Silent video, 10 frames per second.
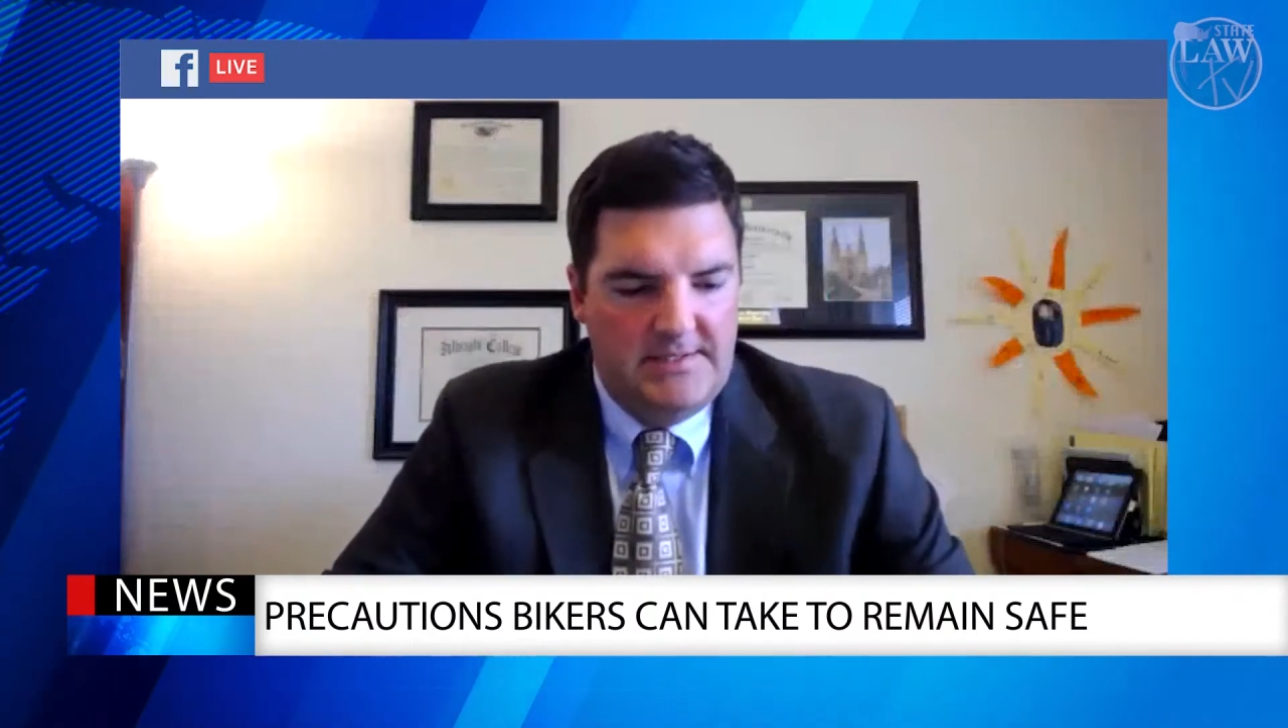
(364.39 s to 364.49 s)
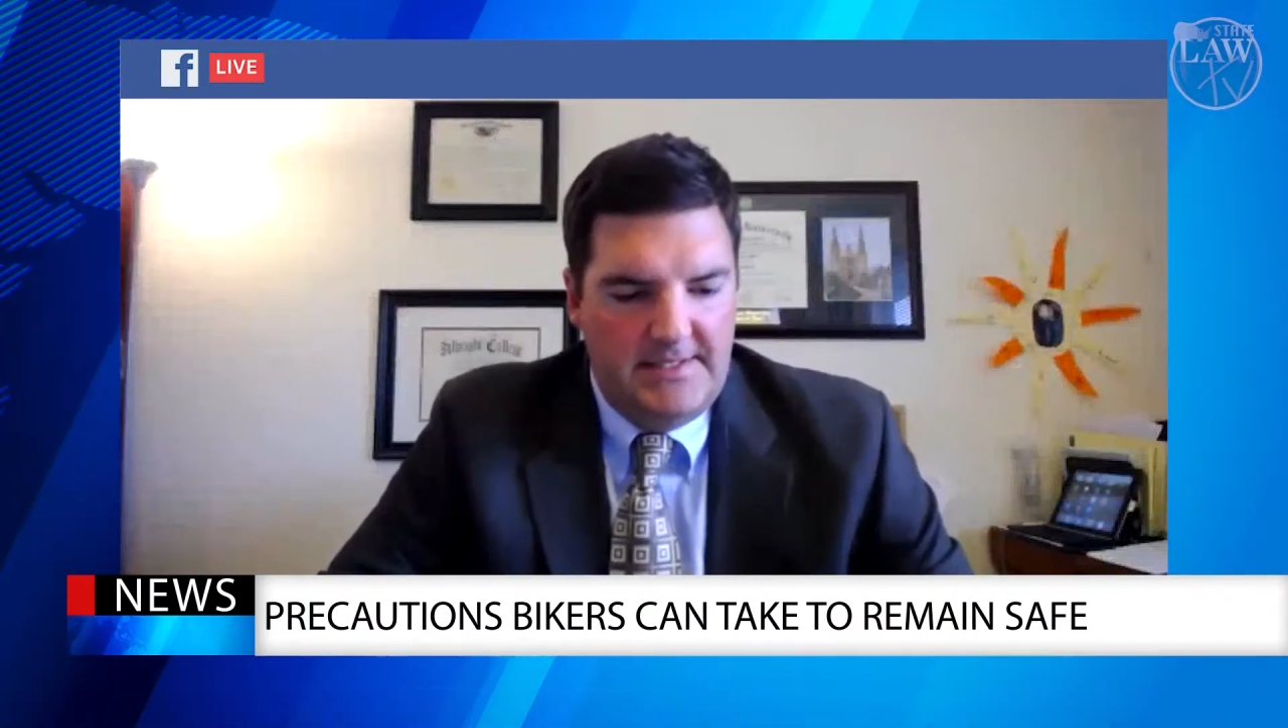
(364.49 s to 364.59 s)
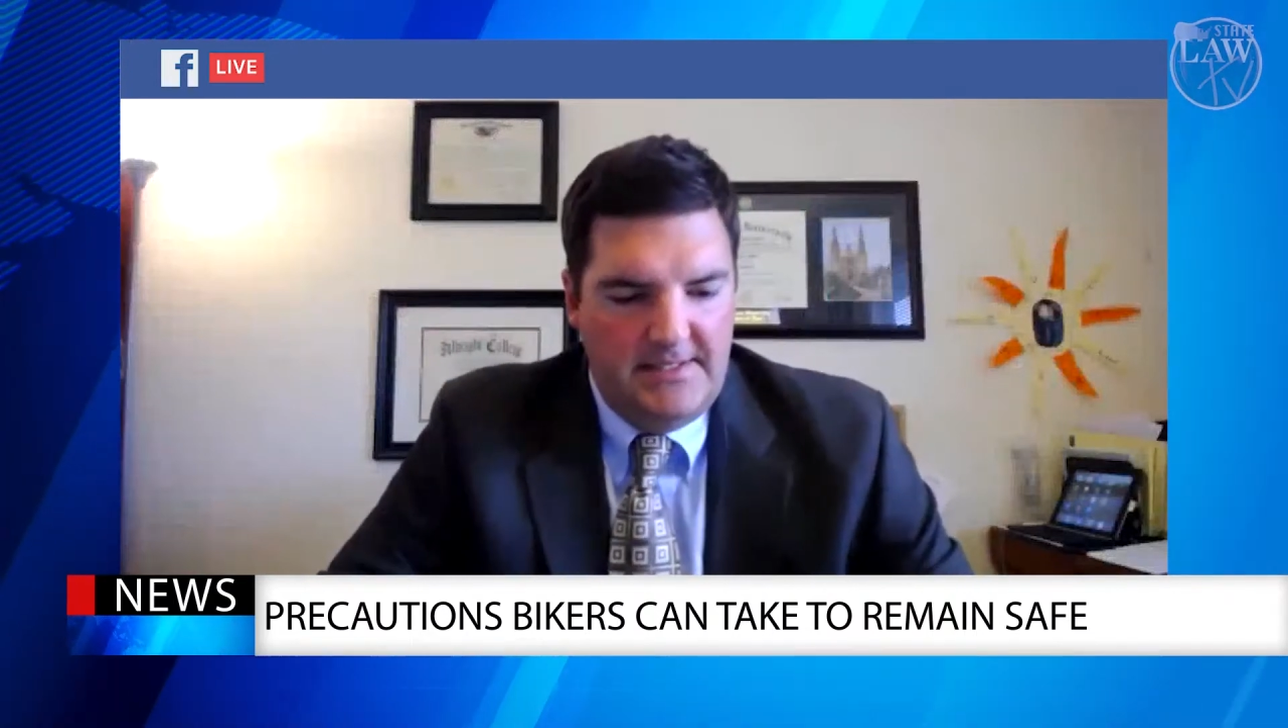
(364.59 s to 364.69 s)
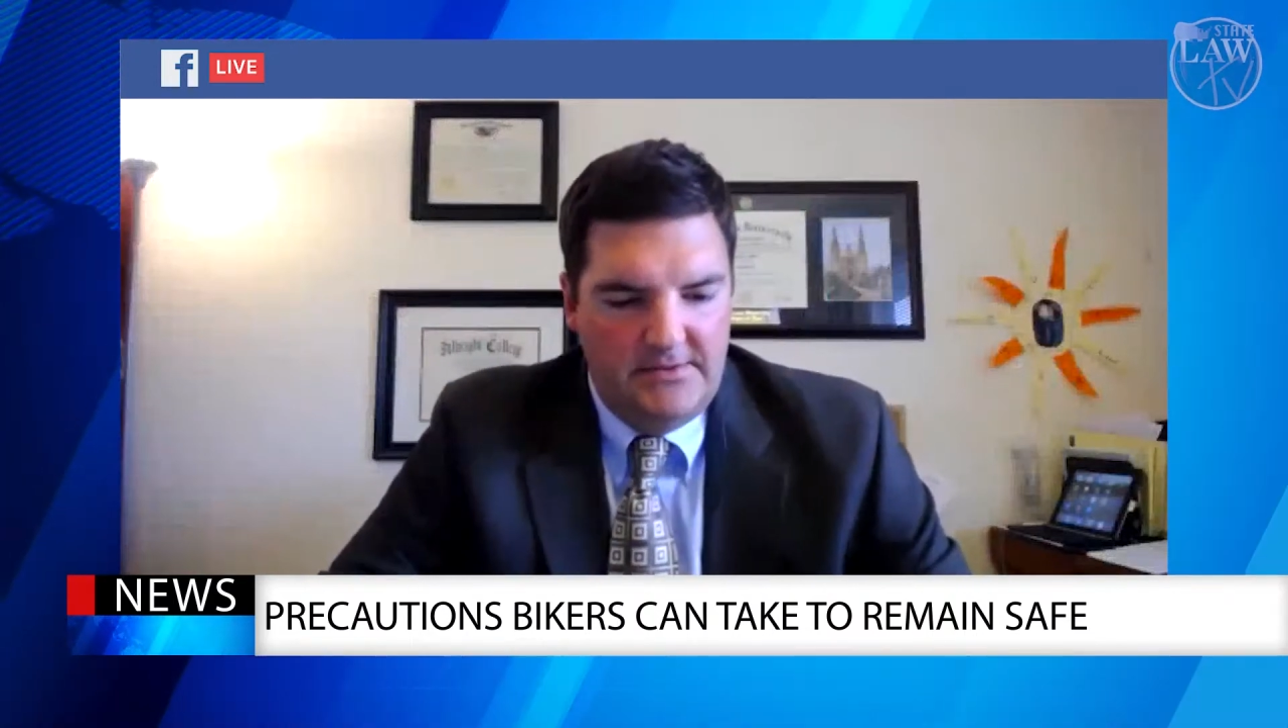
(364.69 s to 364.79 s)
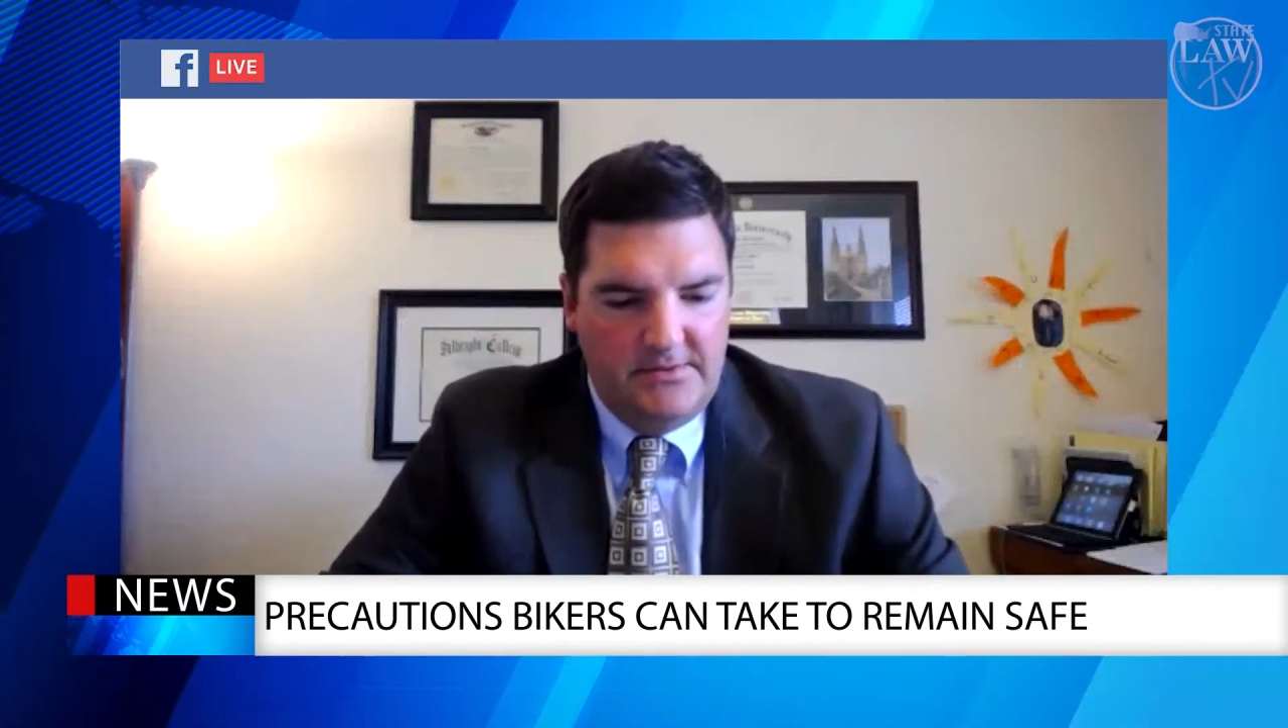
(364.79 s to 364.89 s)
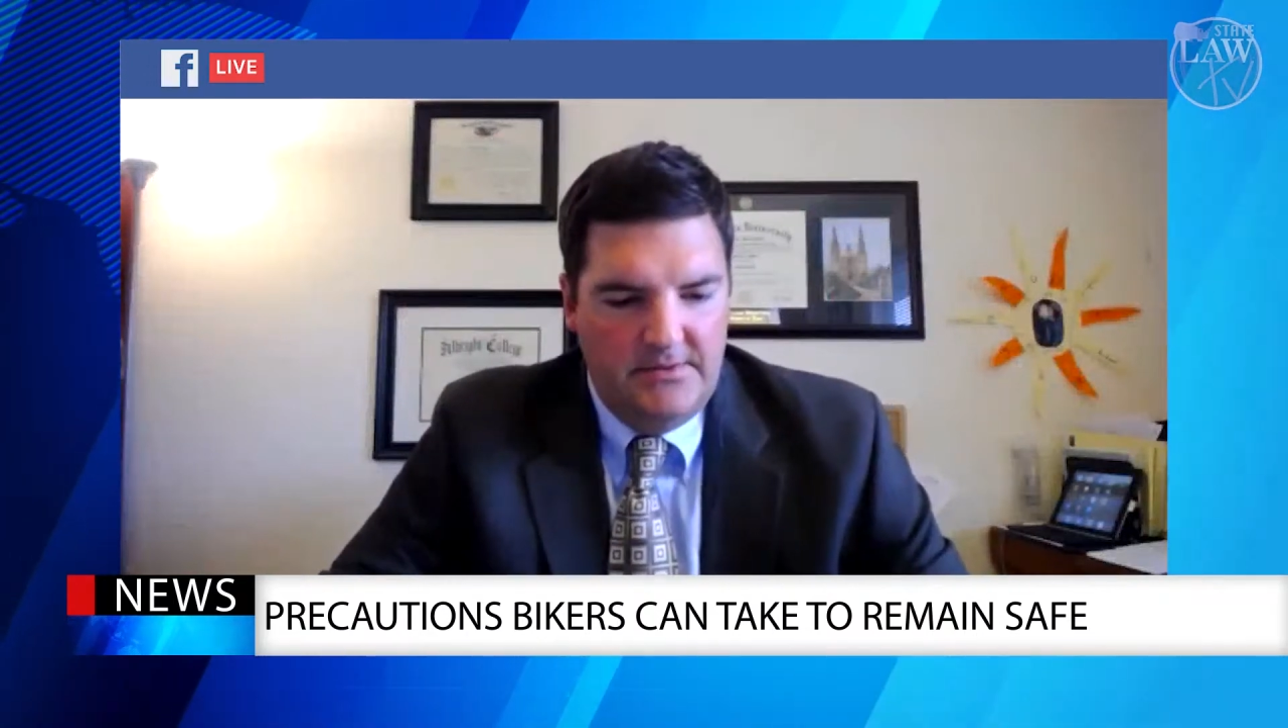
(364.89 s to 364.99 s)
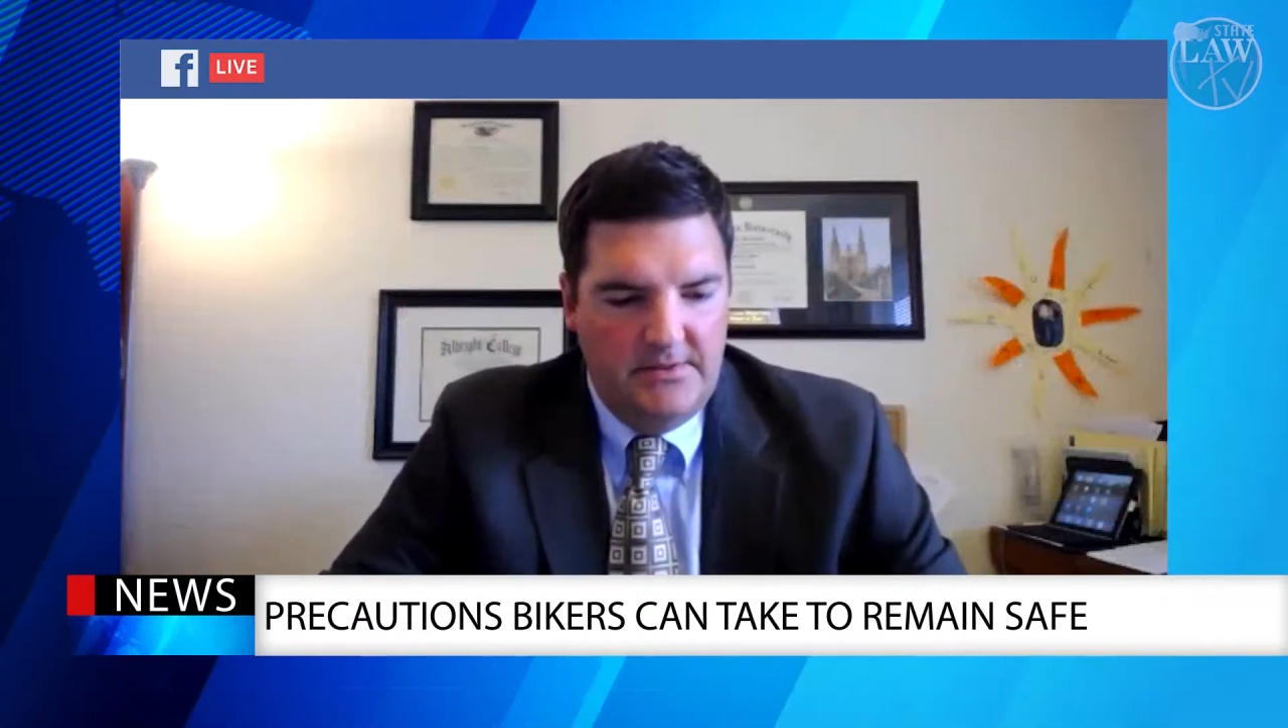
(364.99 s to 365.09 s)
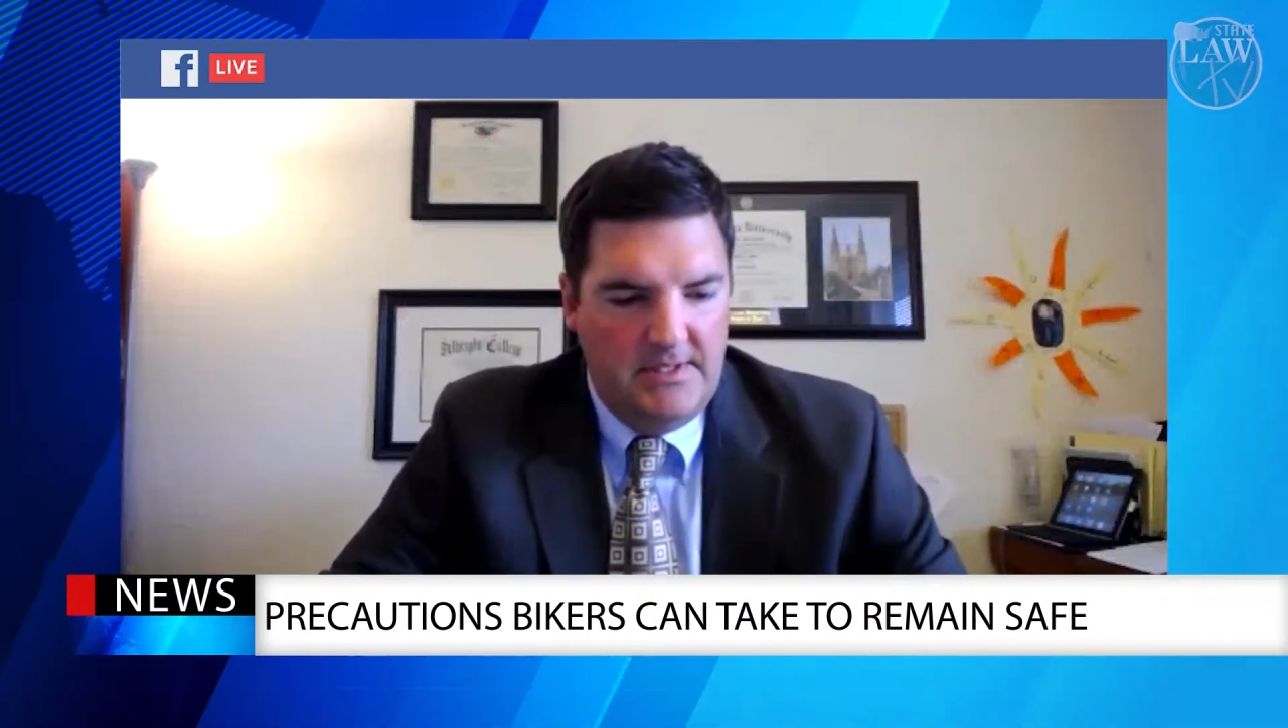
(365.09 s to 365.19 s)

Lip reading: down